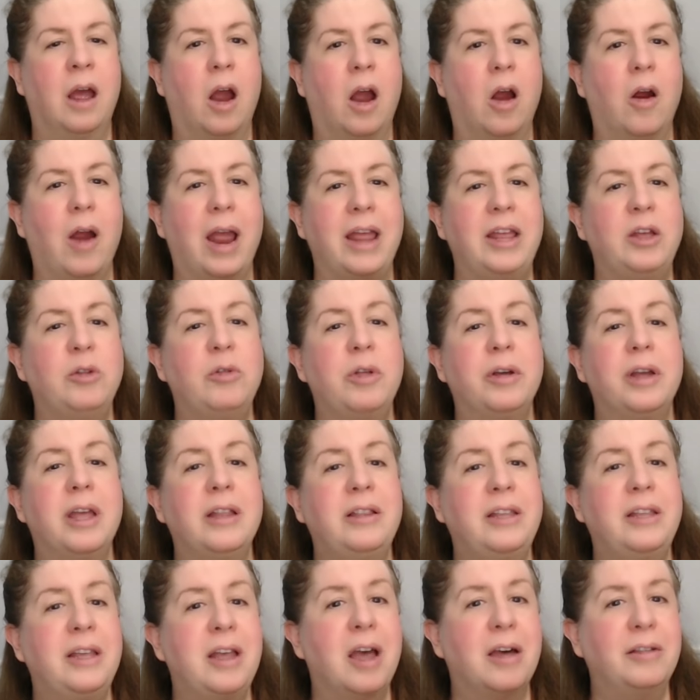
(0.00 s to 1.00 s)
All right, you look
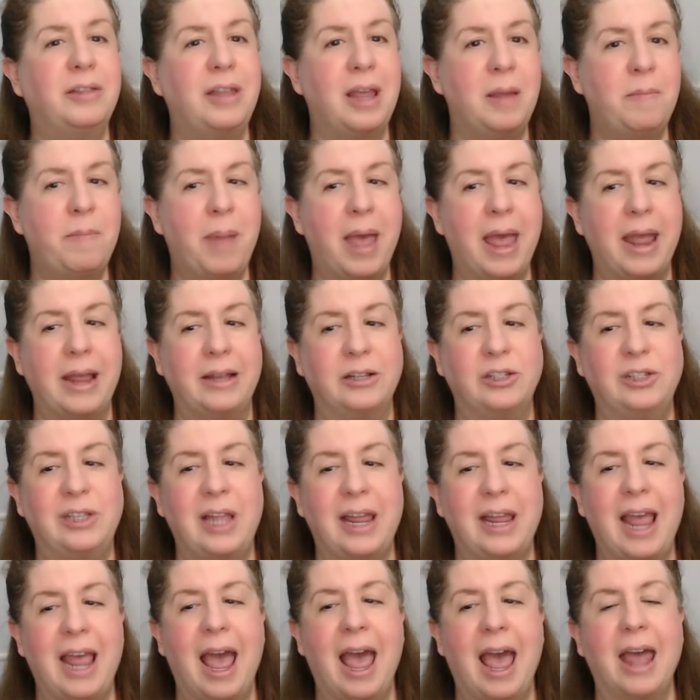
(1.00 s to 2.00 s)
at Deonte Banks.
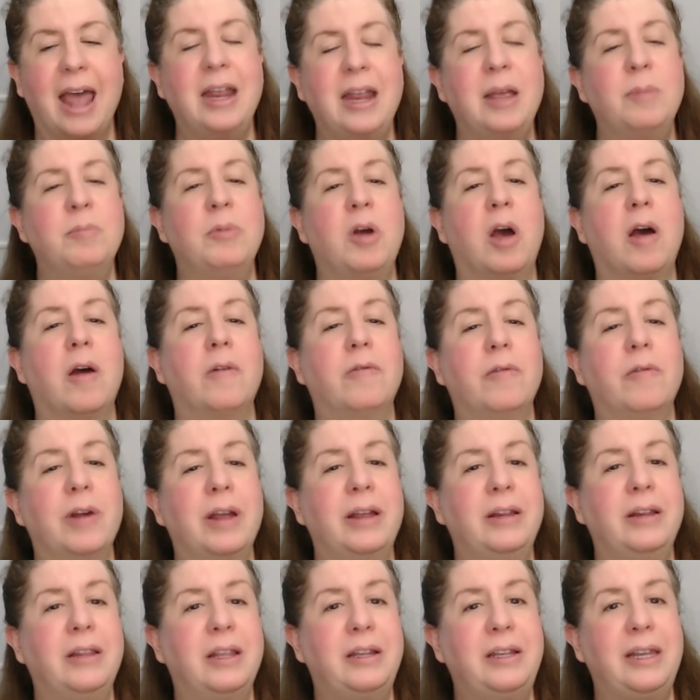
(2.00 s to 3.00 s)
They had him
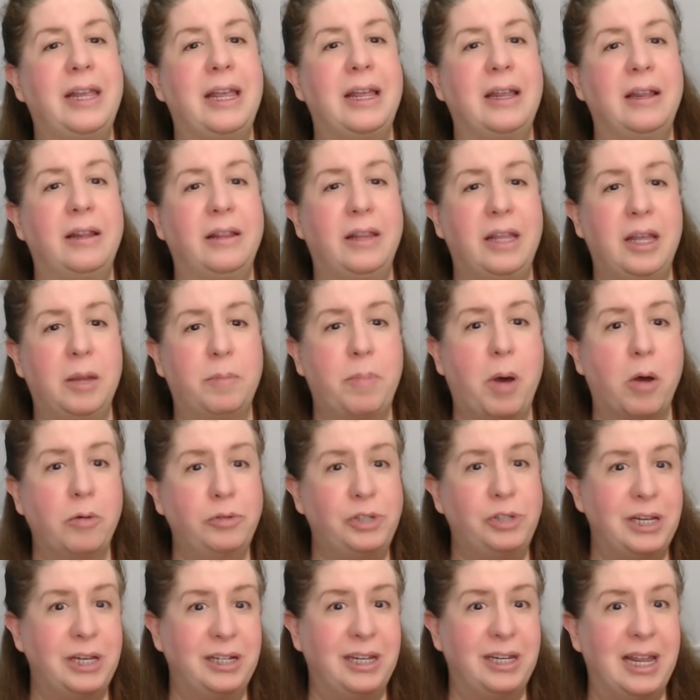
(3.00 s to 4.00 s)
covering the
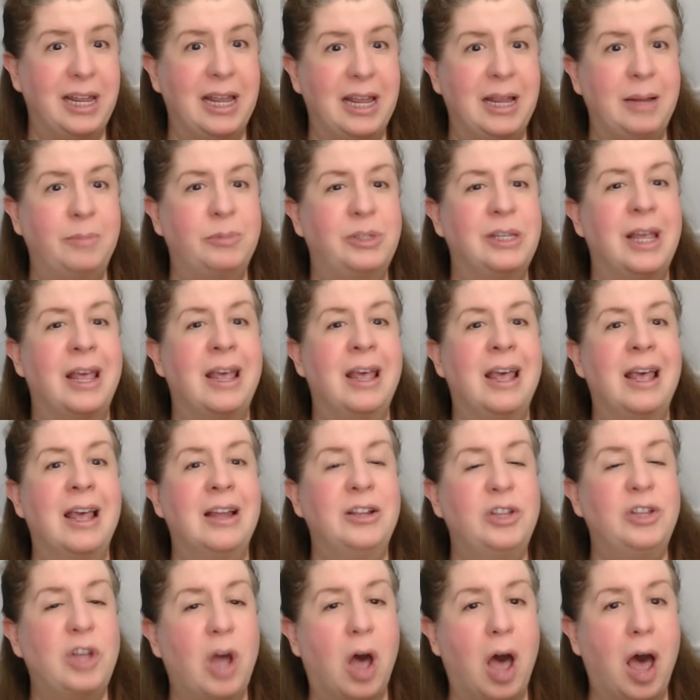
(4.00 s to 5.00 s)
opposing team's
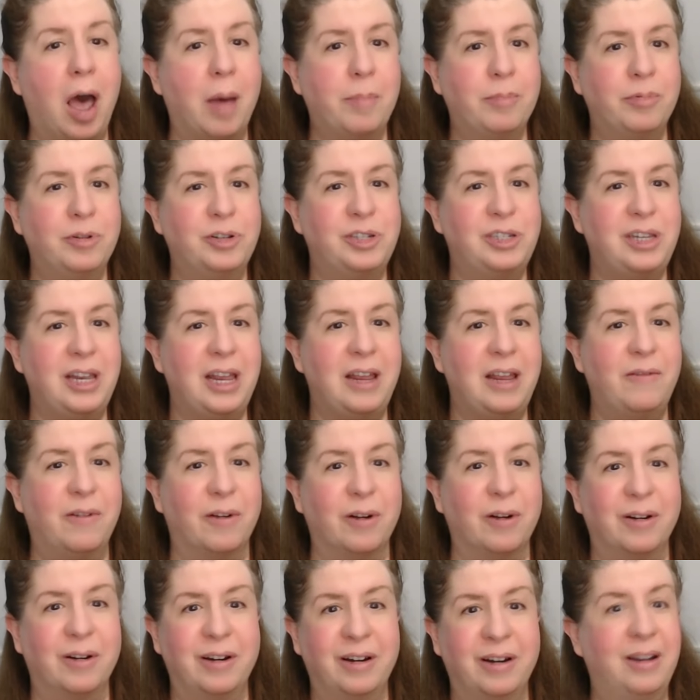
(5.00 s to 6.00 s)
top
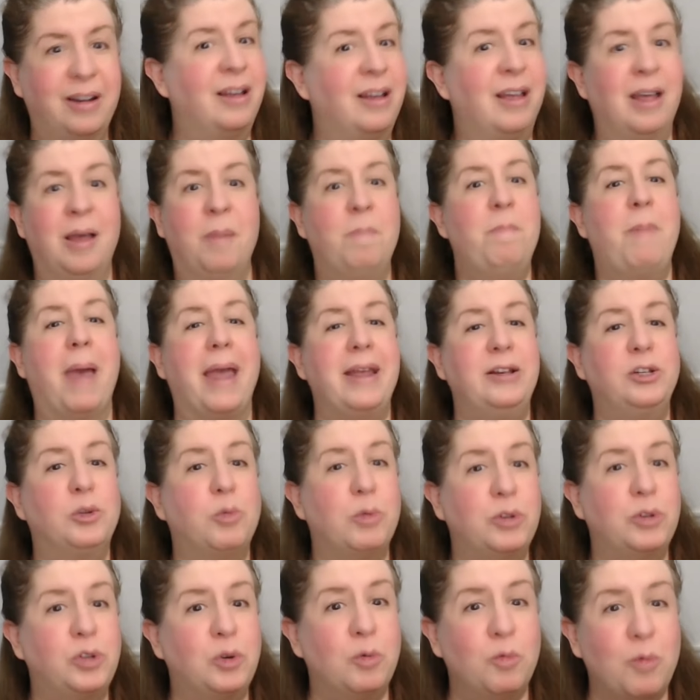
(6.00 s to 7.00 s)
receiver.
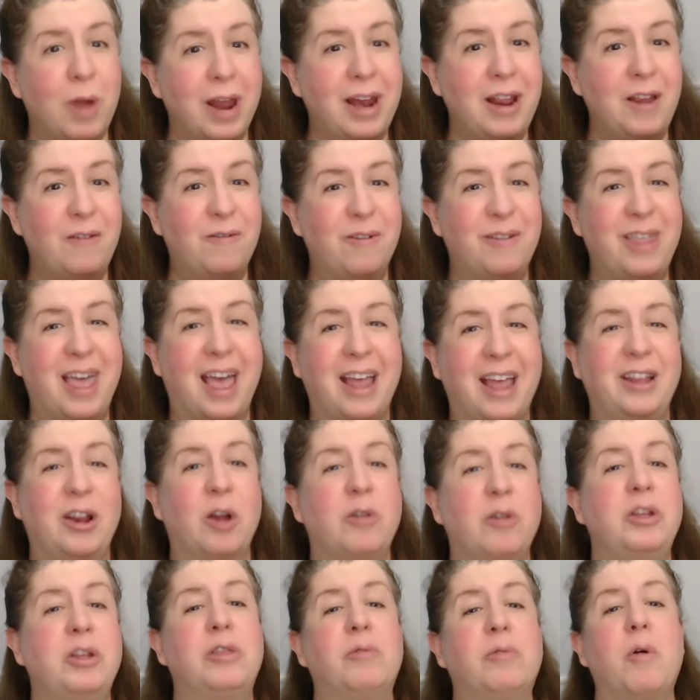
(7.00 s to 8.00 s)
Banks wasn't ready for that. You
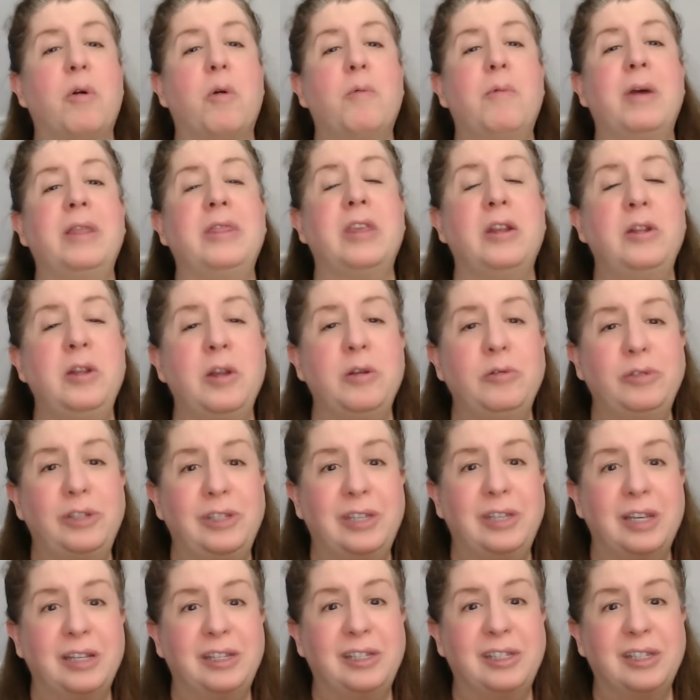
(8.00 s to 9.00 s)
know, you throw in the new
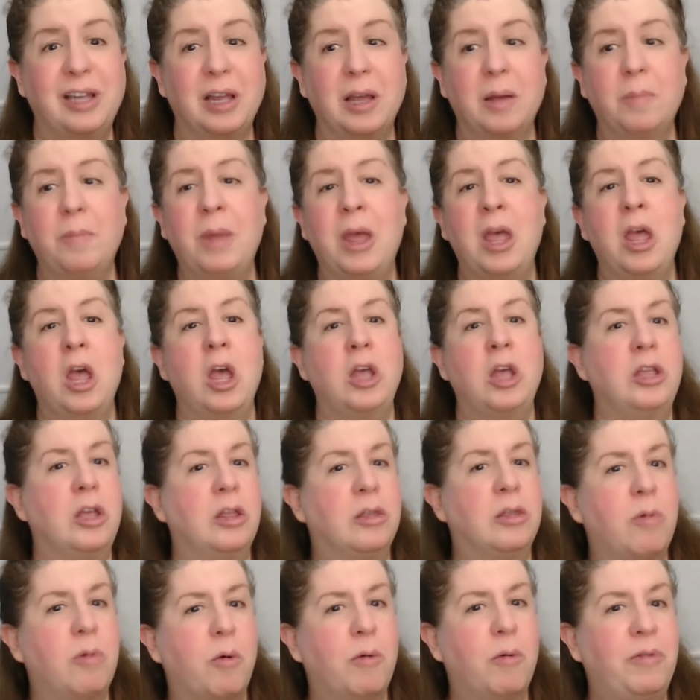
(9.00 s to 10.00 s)
system, you
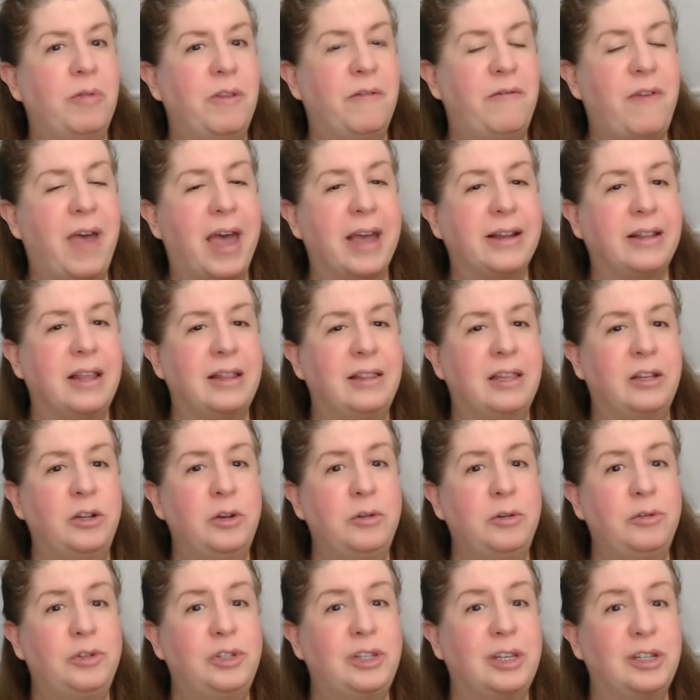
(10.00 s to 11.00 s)
throw in the fact that the
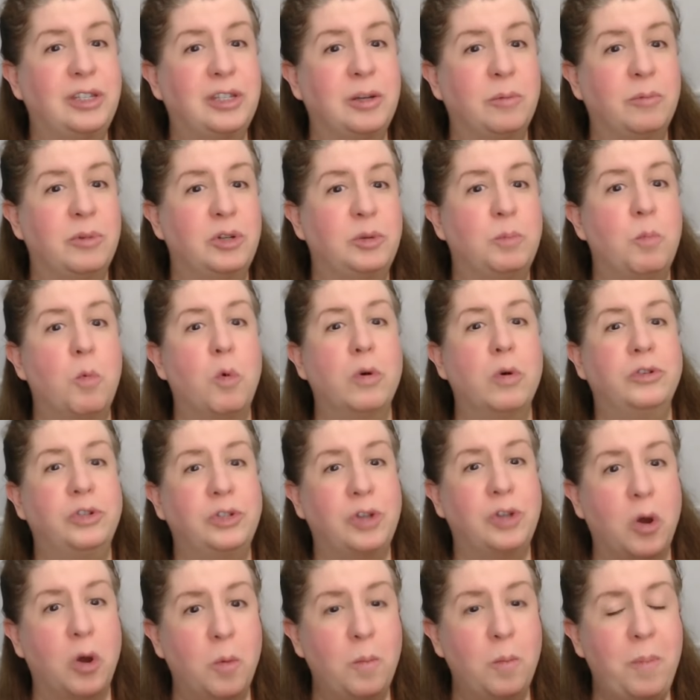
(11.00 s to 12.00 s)
new system was more
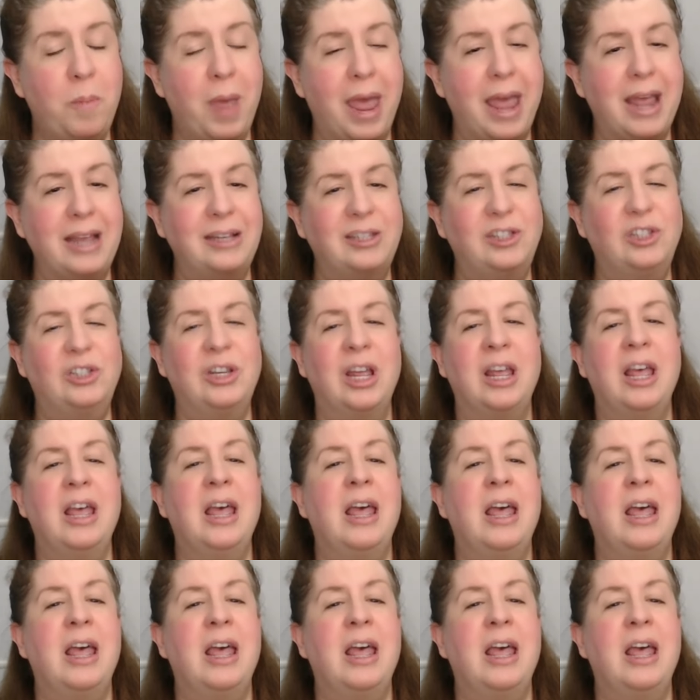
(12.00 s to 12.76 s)
zone-based,